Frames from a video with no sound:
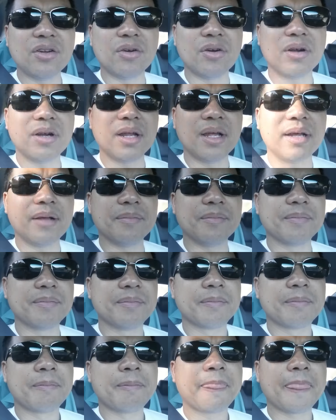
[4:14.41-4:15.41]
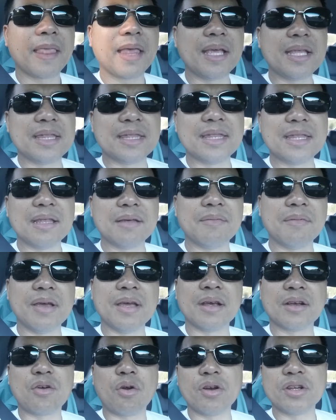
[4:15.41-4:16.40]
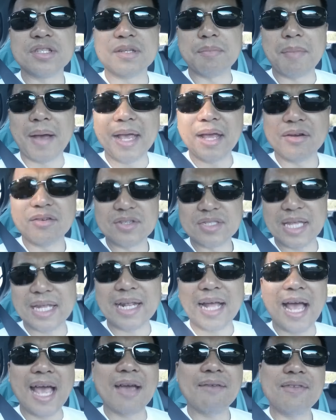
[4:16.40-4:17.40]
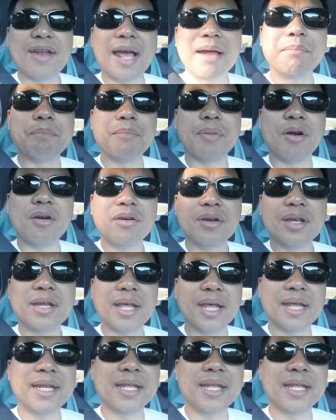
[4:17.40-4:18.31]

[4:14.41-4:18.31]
your, according to my understanding, I have not burned